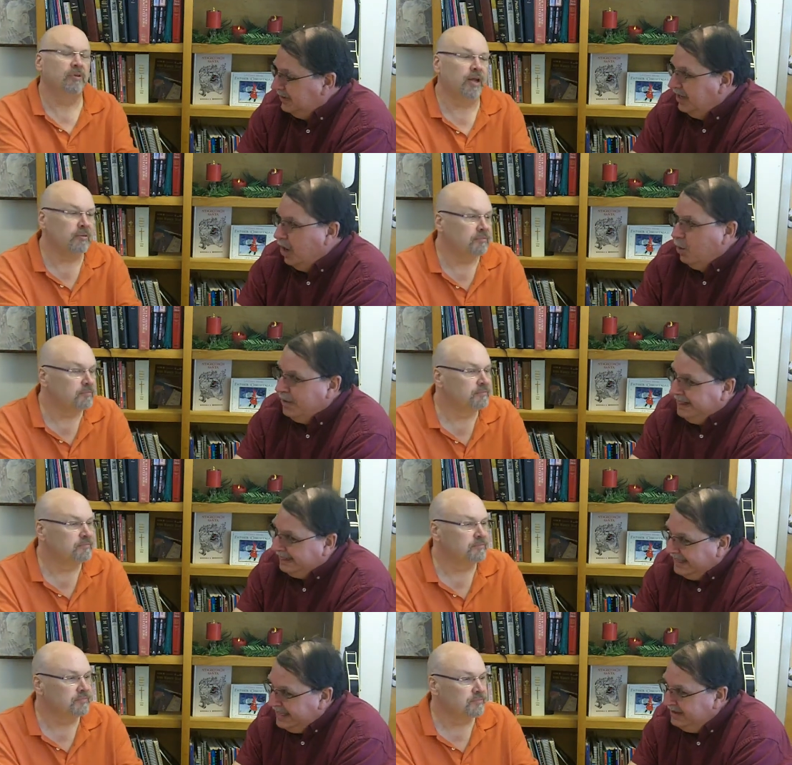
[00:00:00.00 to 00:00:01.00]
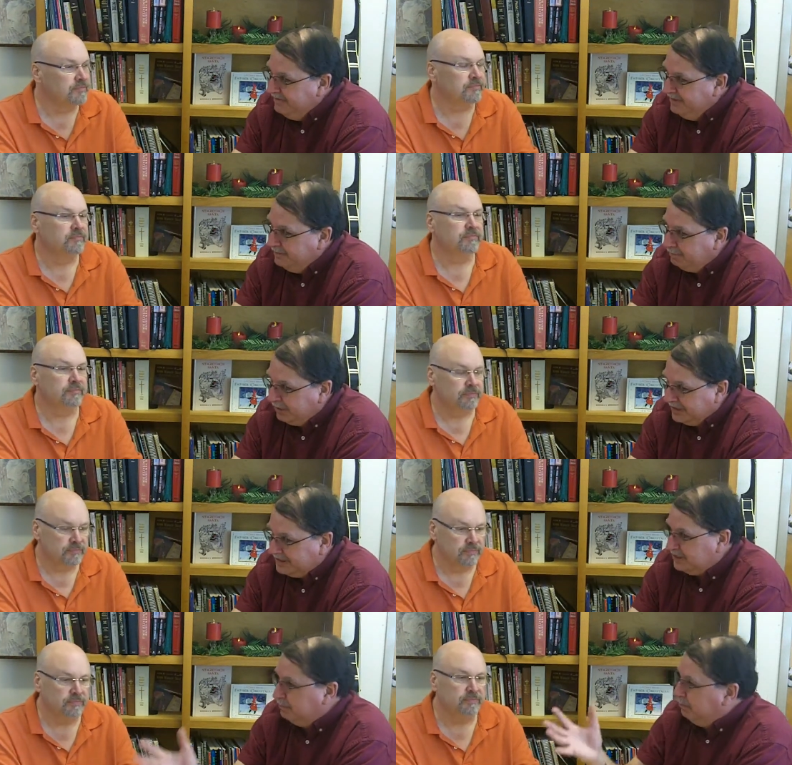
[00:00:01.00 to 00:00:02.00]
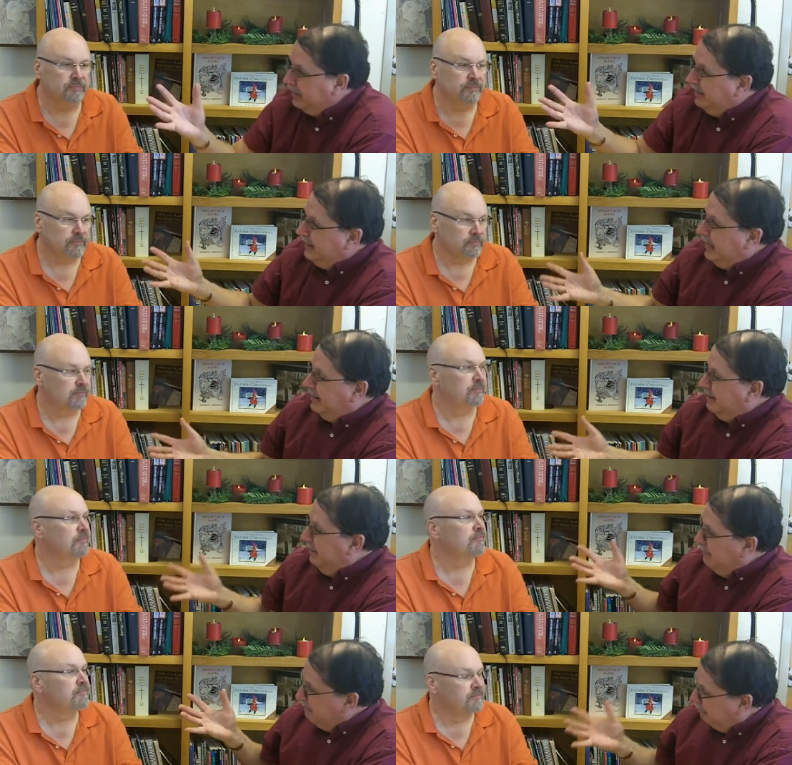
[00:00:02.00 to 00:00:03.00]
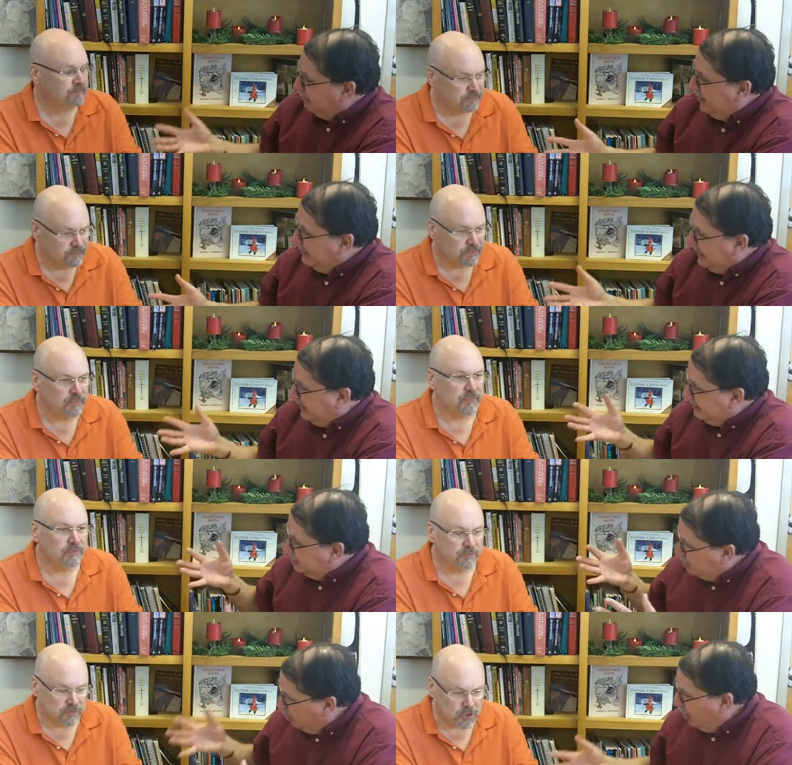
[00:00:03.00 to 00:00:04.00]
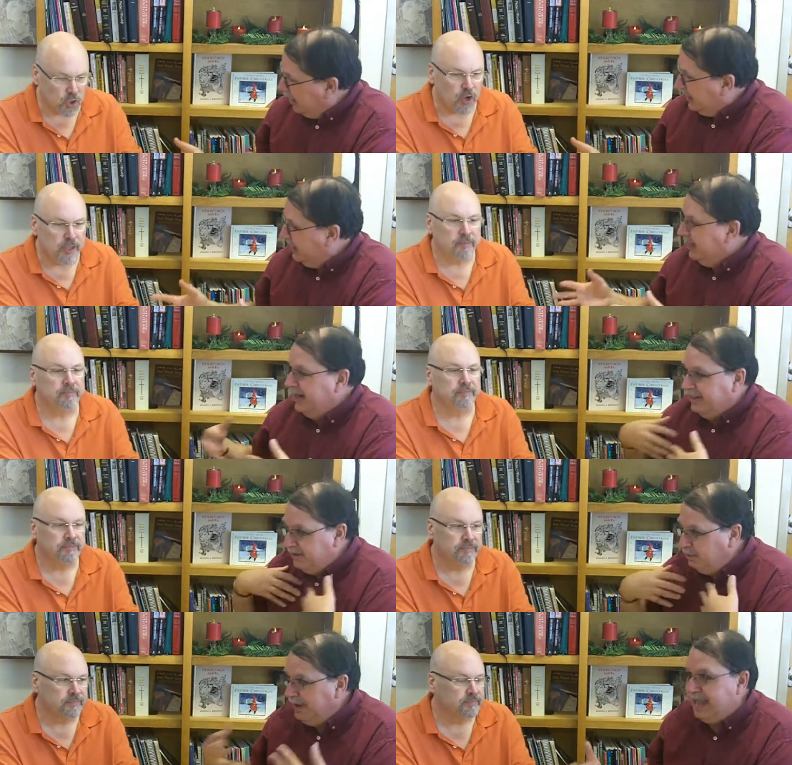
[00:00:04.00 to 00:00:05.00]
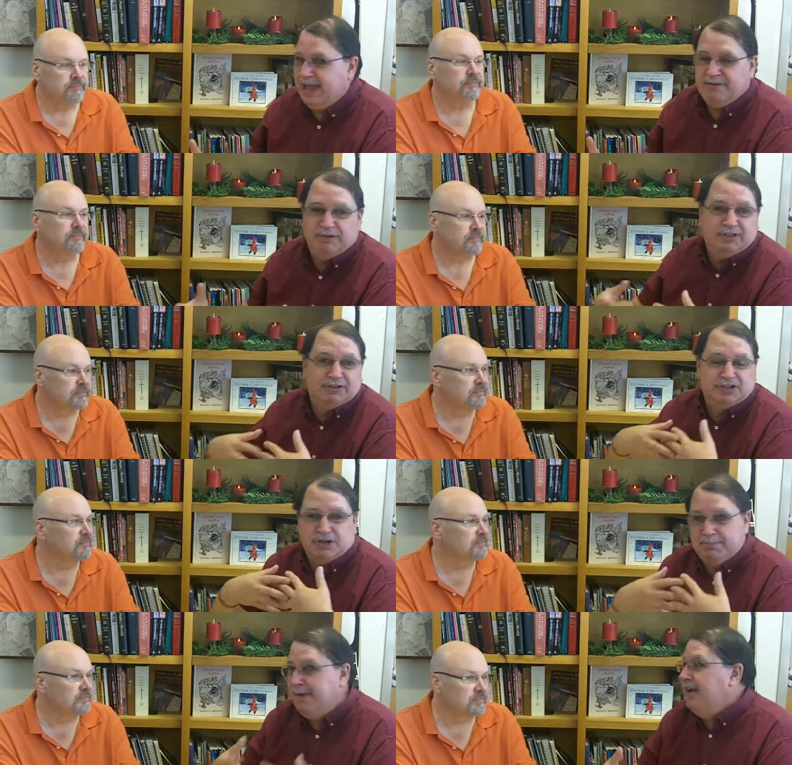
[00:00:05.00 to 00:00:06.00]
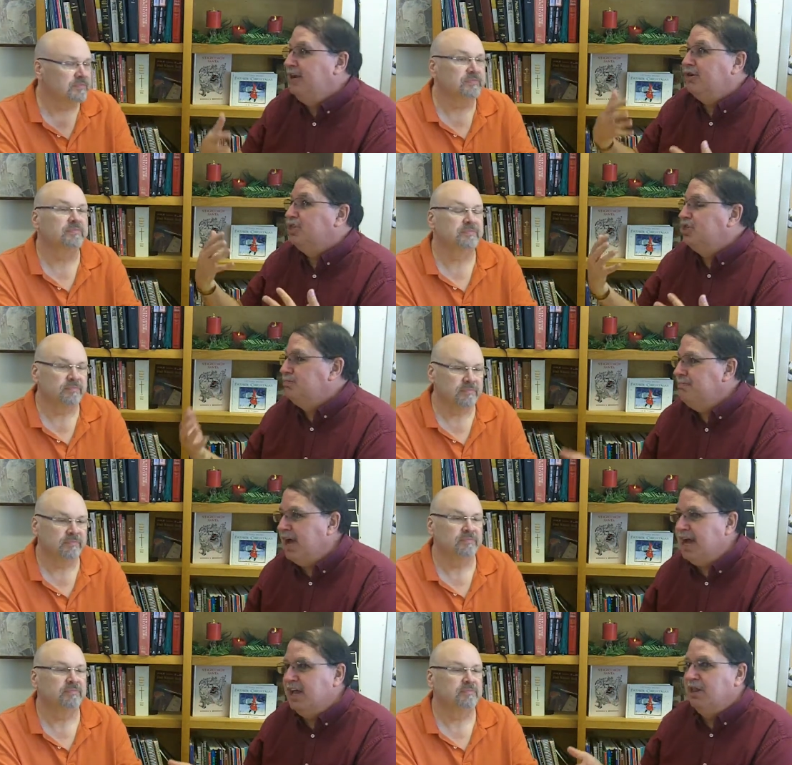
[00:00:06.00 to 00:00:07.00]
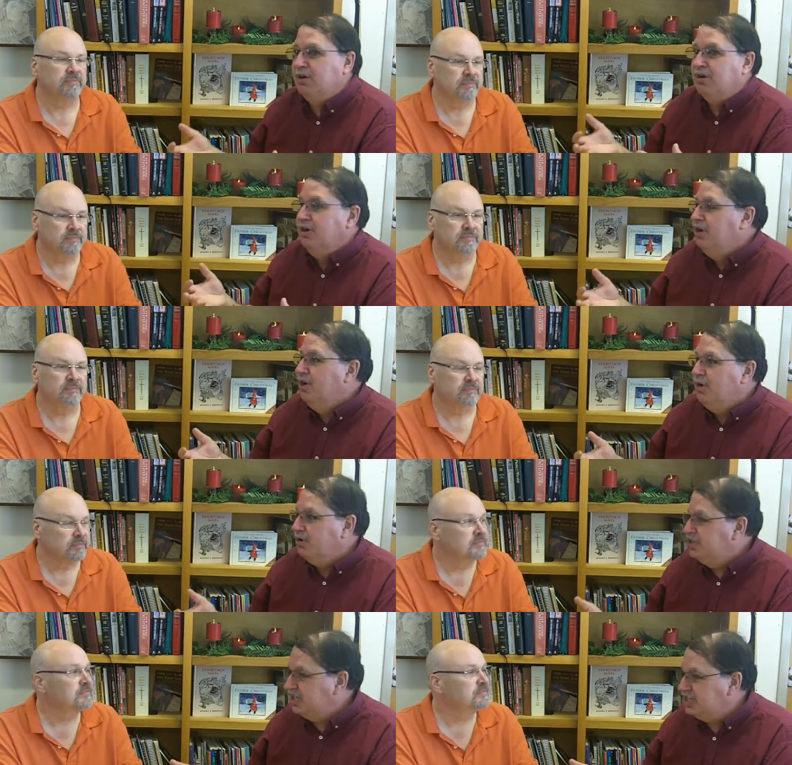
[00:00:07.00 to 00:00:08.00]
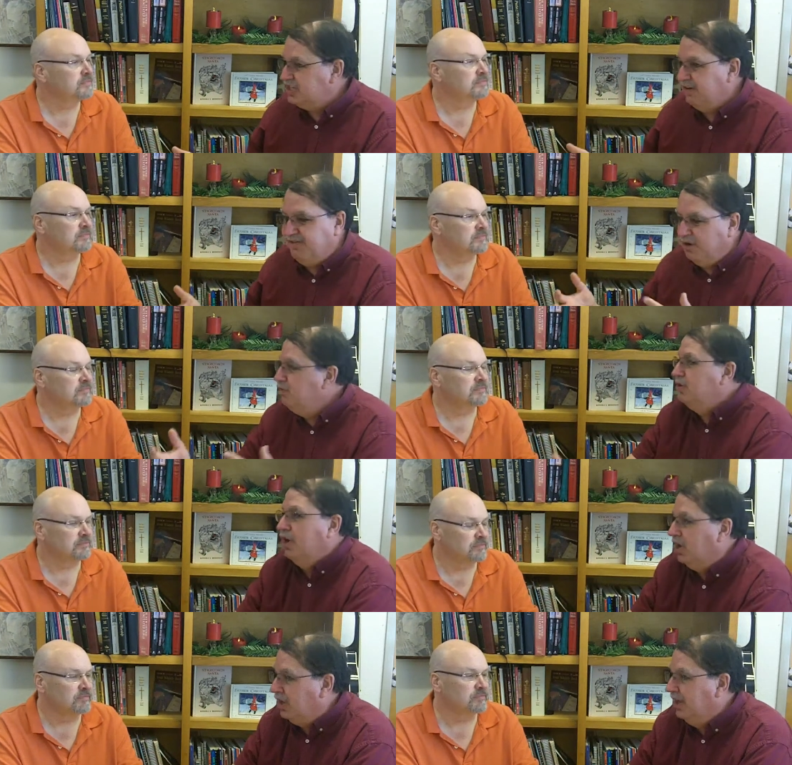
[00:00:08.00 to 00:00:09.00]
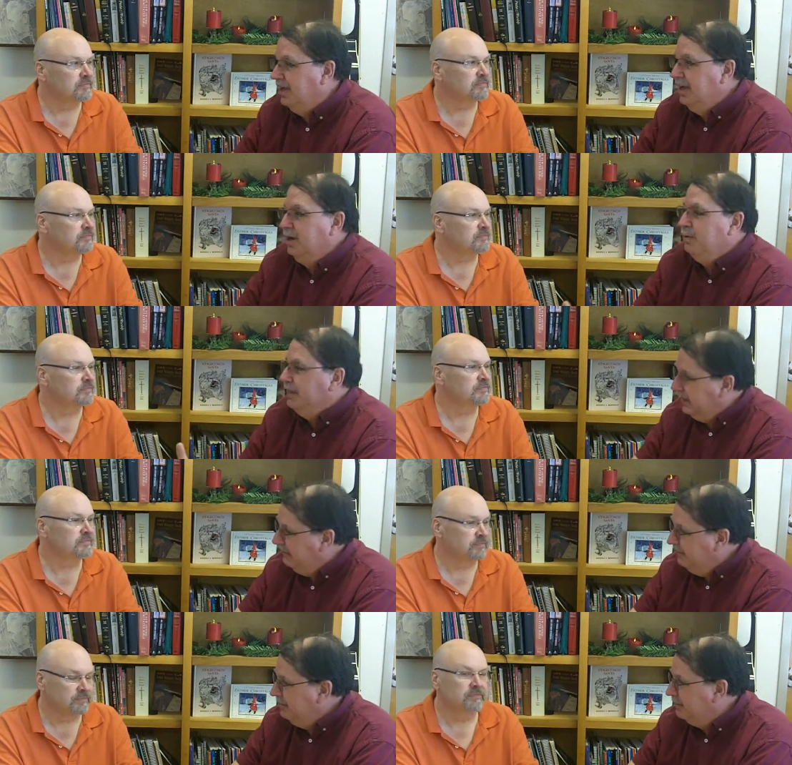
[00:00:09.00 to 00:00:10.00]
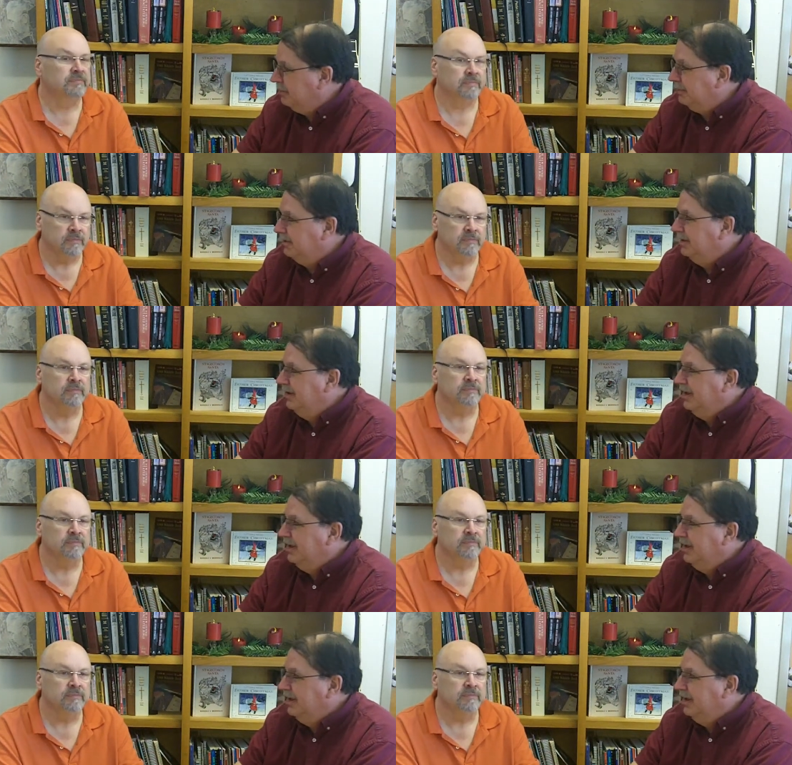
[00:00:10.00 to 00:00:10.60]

Speaker 1: Right. We live in the presence, bringing that that joy, joy, that we have, whether it's our money or a smile or or just a phone call. We live in the moment,